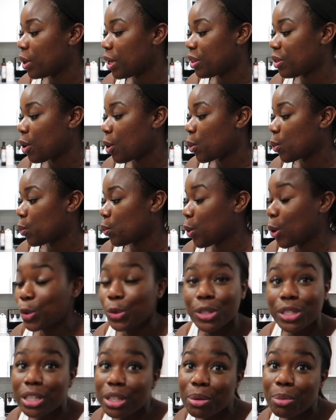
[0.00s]
with
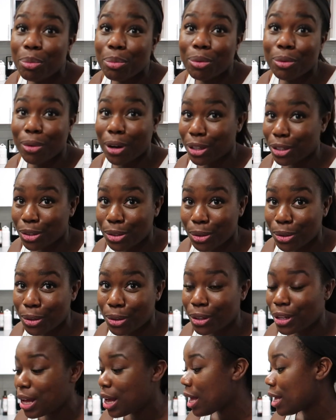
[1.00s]
roasted
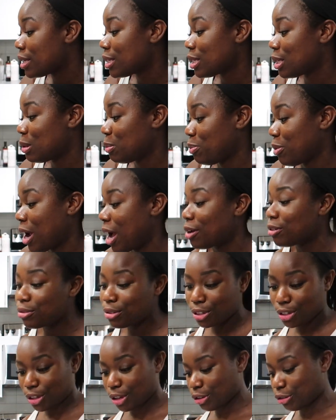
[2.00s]
Brussels
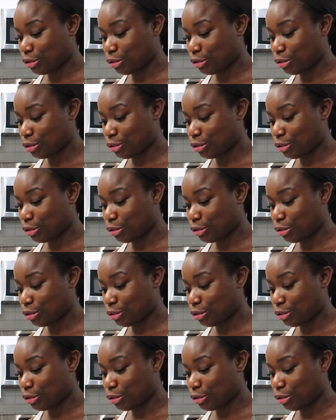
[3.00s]
sprouts.